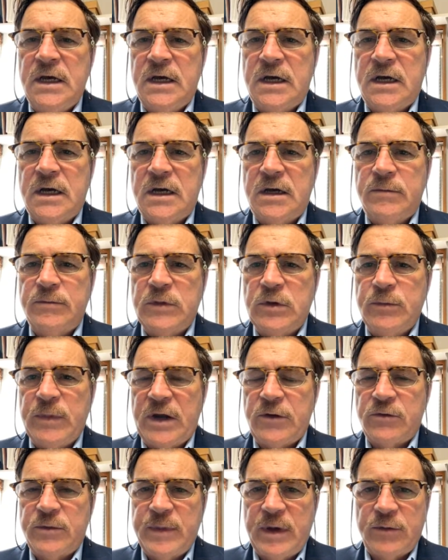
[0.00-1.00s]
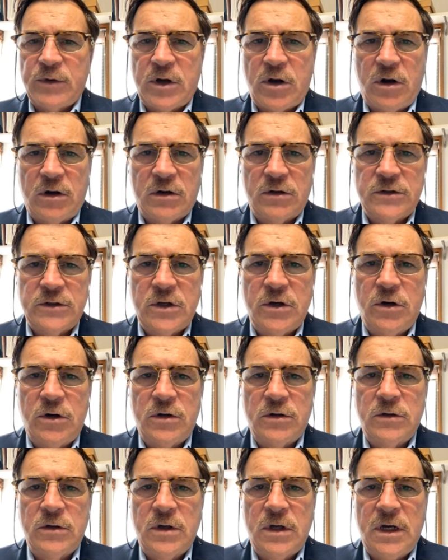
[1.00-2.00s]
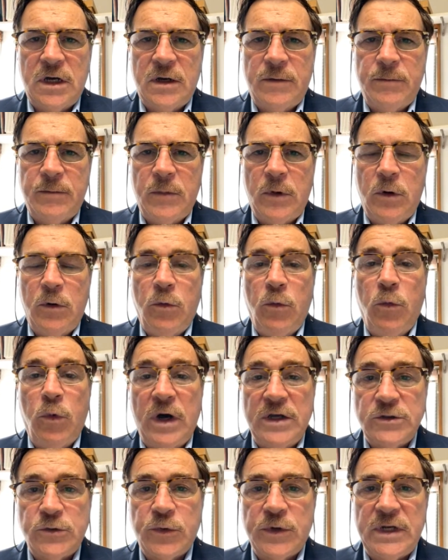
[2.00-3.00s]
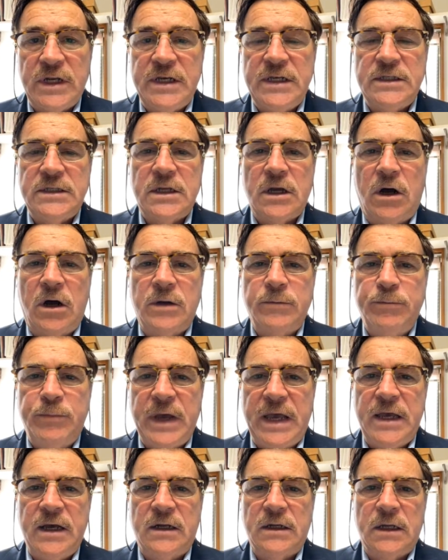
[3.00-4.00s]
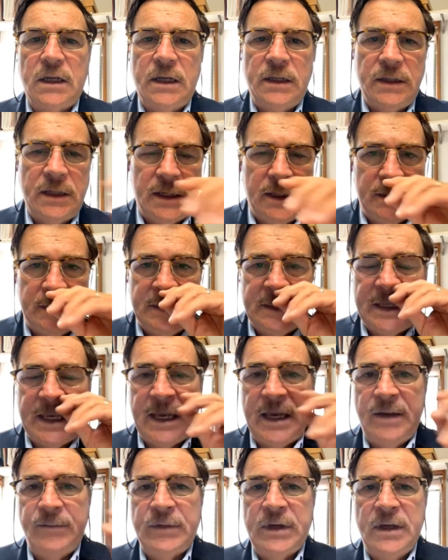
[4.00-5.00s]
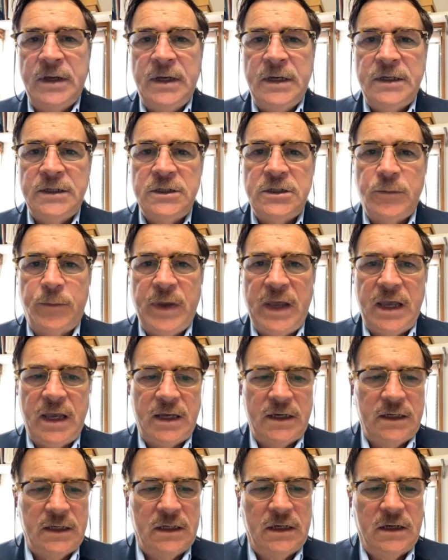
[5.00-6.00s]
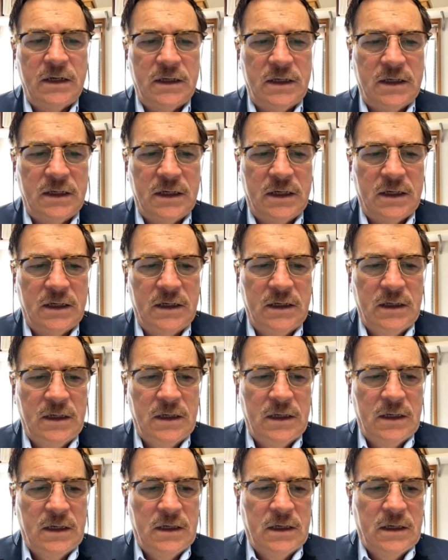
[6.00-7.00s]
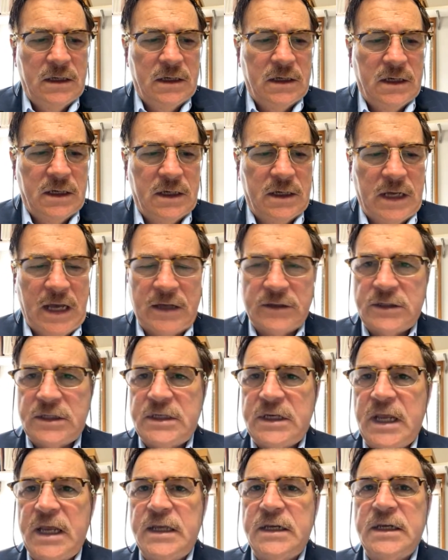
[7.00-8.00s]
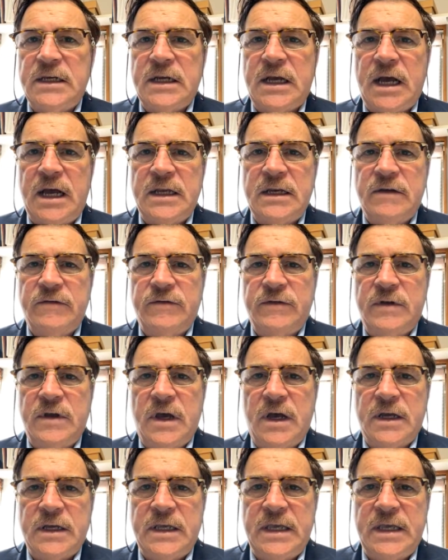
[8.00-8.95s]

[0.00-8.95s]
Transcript: You might remember Carlos Ghosn was released on bail and then escaped Japan in a outstanding kind of